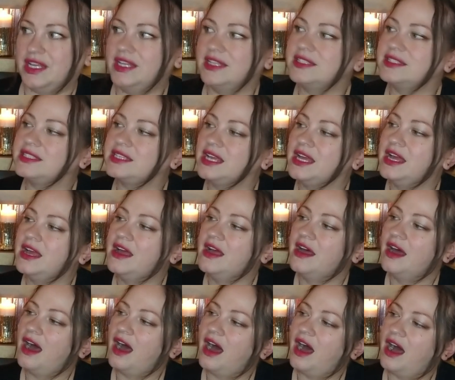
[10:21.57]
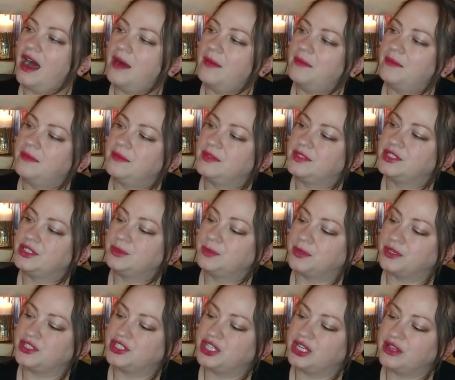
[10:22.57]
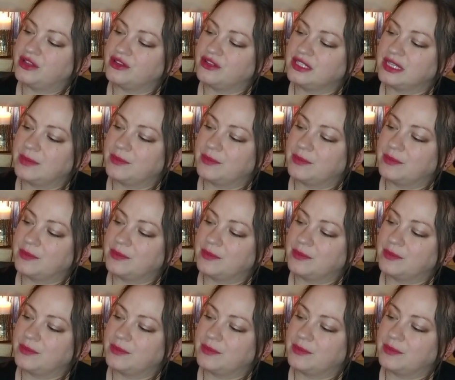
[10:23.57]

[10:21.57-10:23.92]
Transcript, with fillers: It's um, super chiller